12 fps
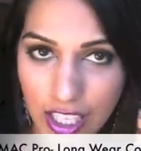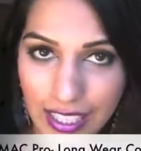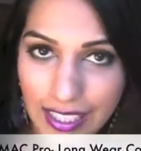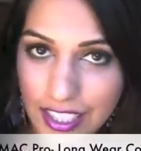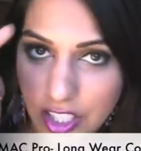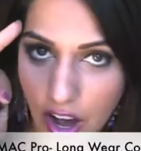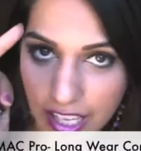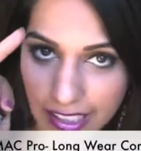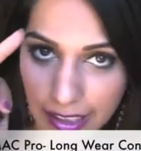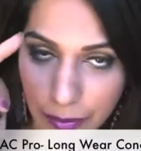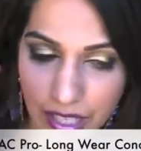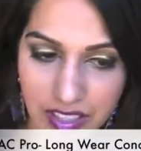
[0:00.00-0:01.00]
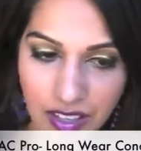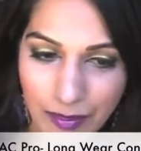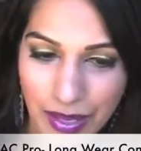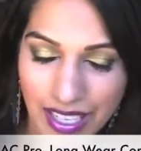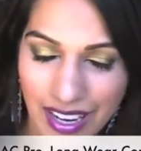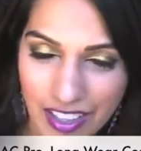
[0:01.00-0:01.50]
need a tiny little bit,
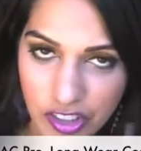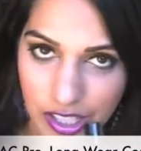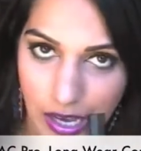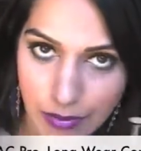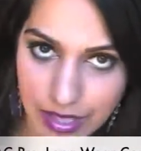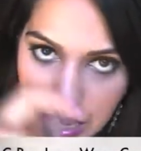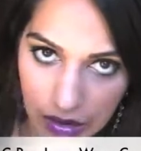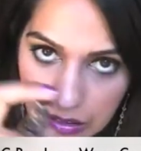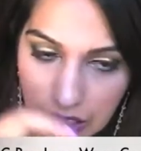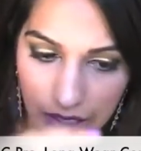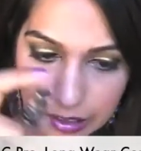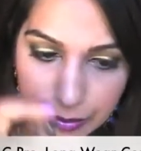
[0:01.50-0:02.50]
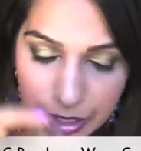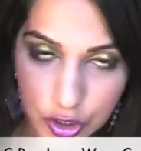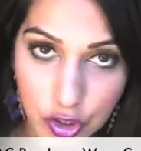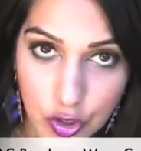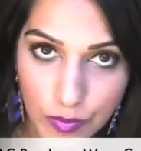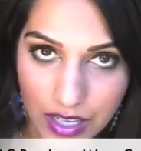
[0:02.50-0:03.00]
but it actually comes out a little bit
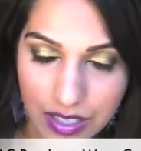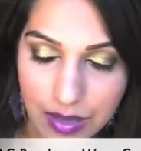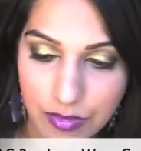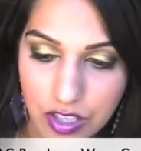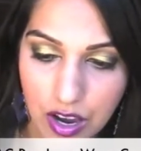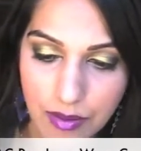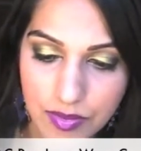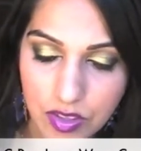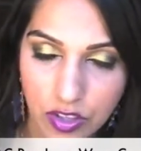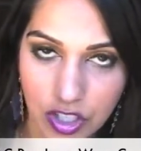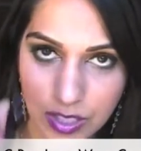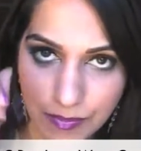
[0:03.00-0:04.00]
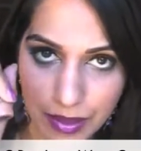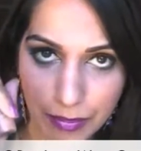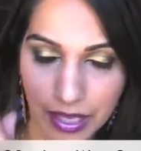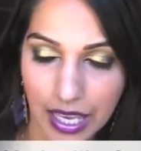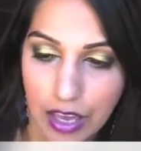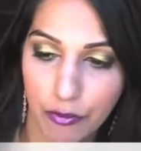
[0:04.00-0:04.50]
too much sometimes, so just be a
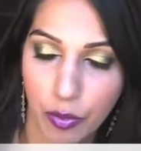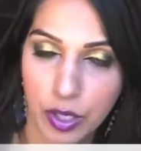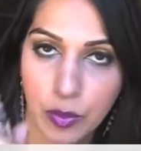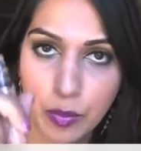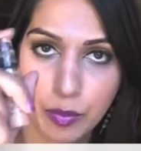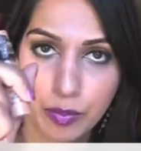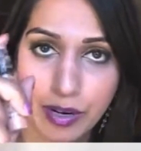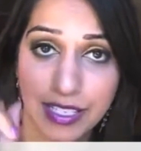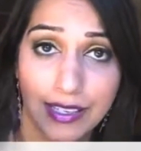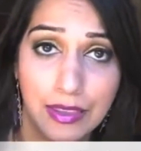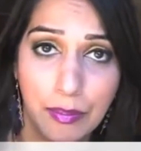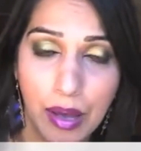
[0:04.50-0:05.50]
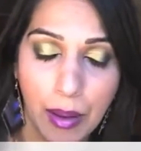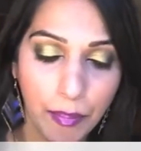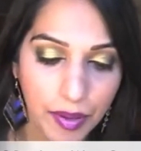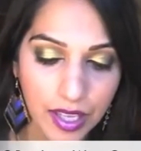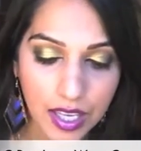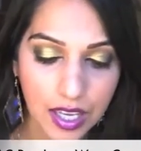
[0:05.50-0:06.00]
bit careful when you're pressing the pump.
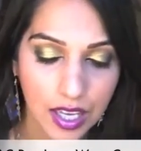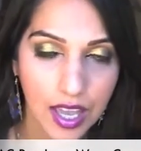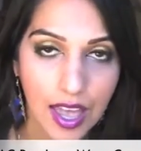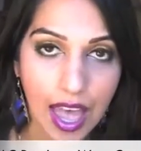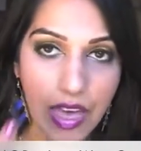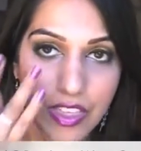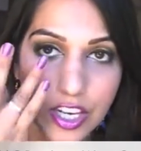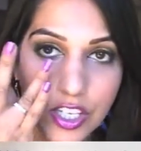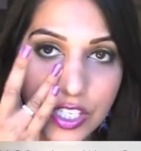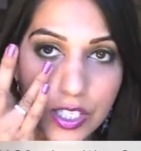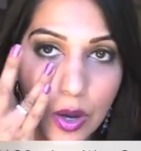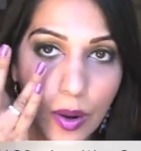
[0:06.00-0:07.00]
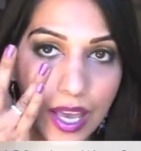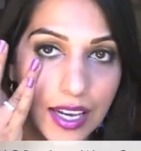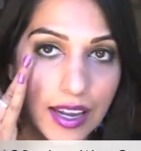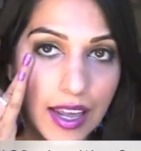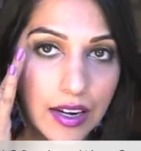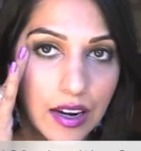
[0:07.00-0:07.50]
And then you just go ahead
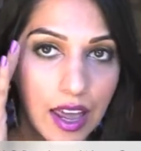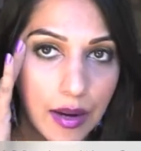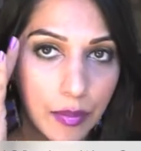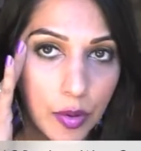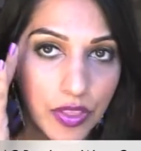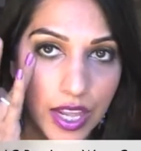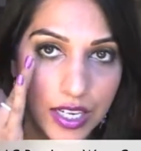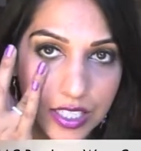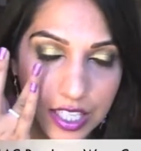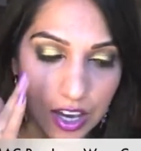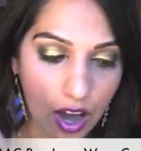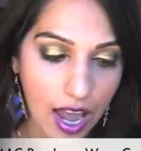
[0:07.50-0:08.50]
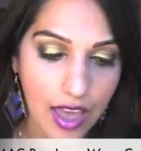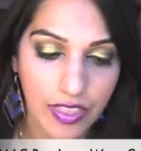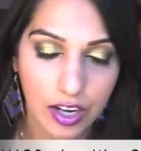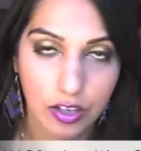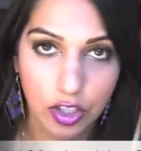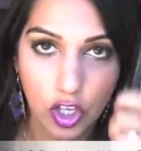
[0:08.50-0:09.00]
and put that under the eye, and
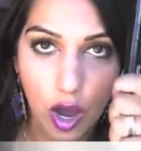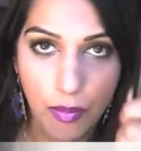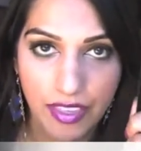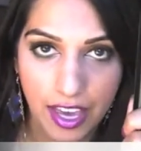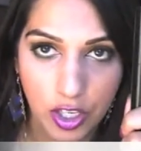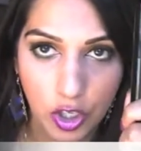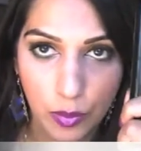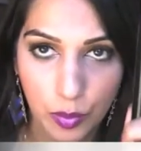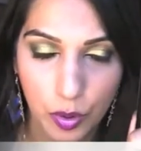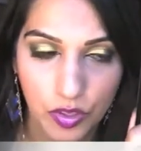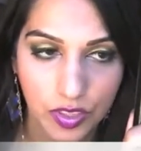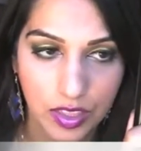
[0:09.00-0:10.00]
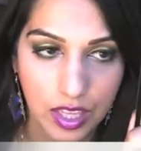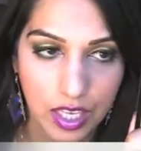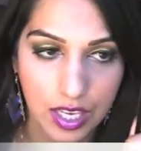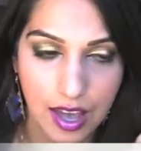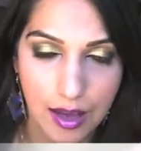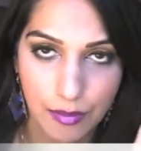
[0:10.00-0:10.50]
then on top of that you can put
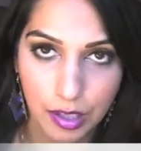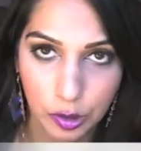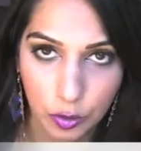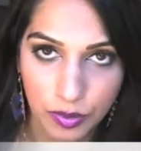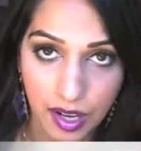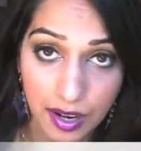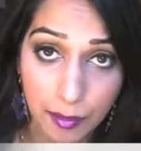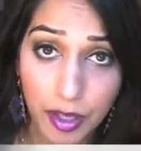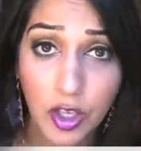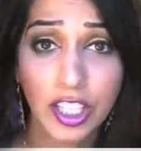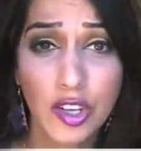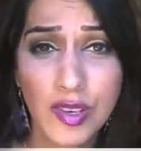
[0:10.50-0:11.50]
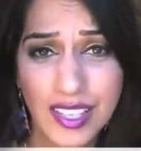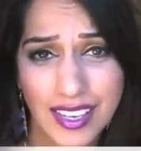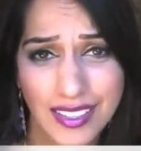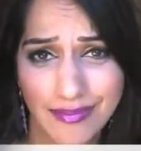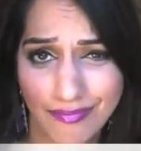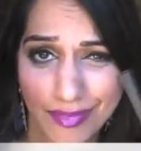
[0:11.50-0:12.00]
the illuminator. But you can use
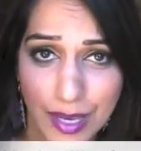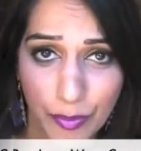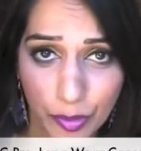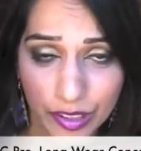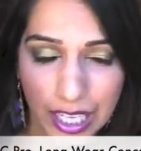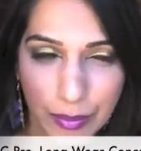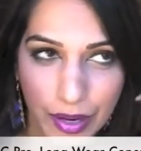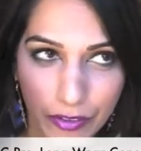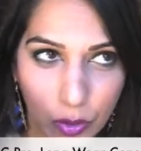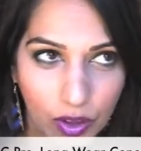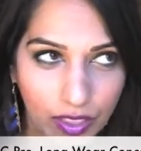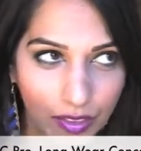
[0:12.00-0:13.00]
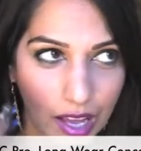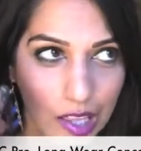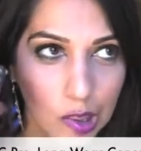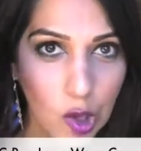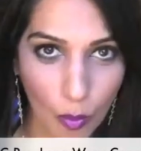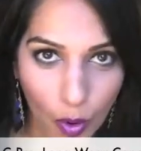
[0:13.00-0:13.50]
these separately, but if you want a
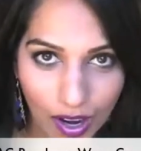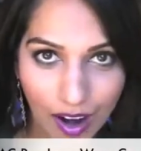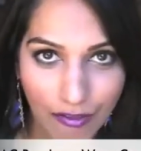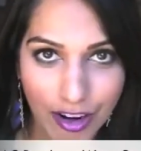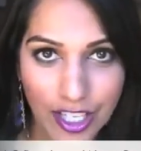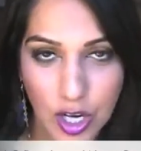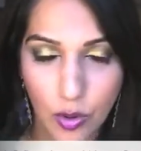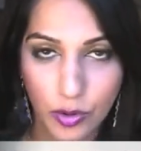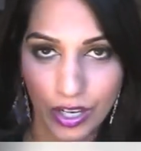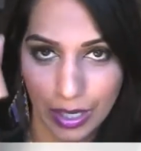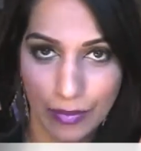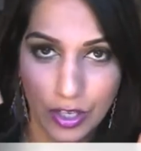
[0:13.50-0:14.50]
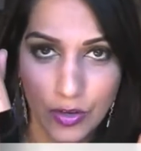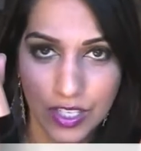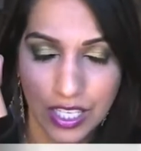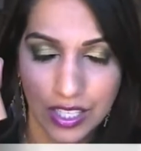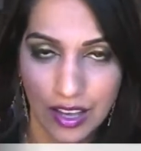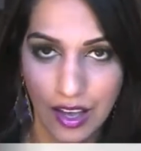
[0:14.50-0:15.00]
lot more coverage, I would recommend using